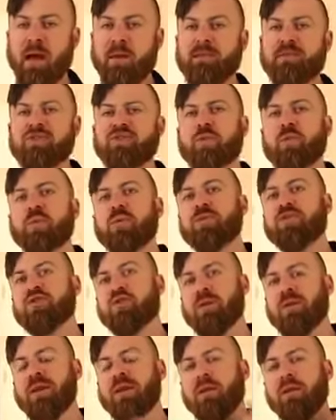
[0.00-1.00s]
So we're
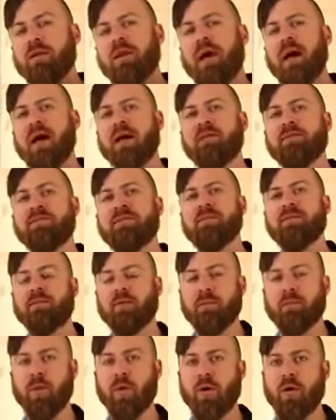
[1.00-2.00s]
doing a lot of
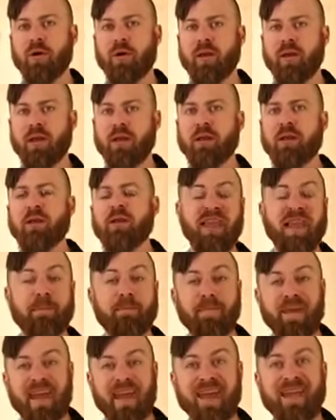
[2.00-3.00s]
different marketing
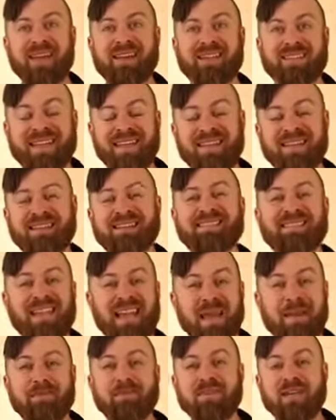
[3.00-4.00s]
campaigns at the
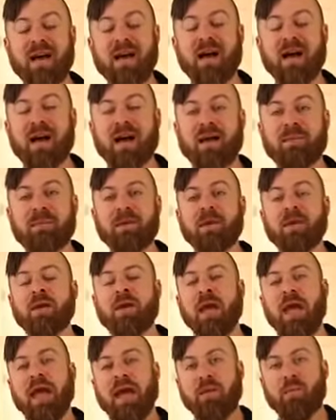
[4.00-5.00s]
same time,
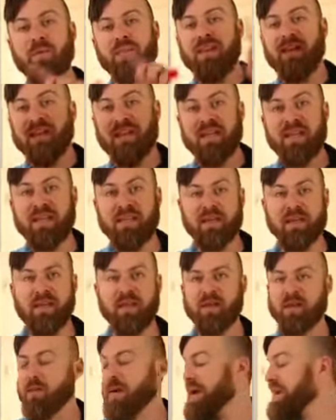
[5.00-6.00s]
and
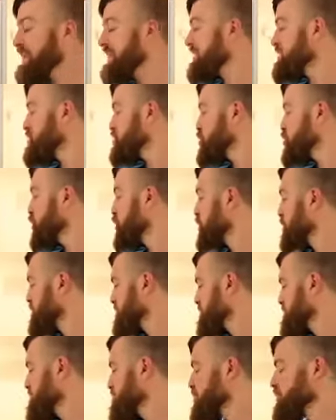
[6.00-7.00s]
I need
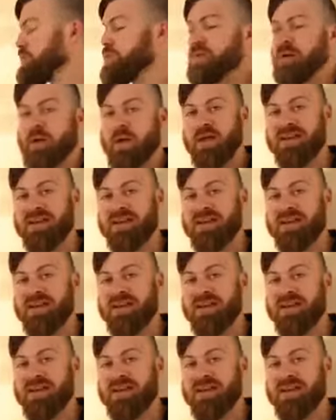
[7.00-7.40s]
tools to